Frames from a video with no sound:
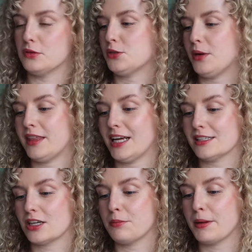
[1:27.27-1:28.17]
so I think
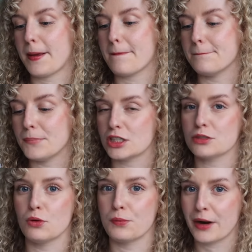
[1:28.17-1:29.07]
it's going to be much
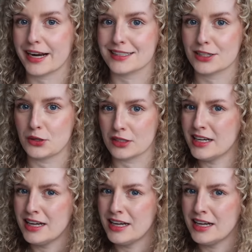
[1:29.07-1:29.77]
more practical.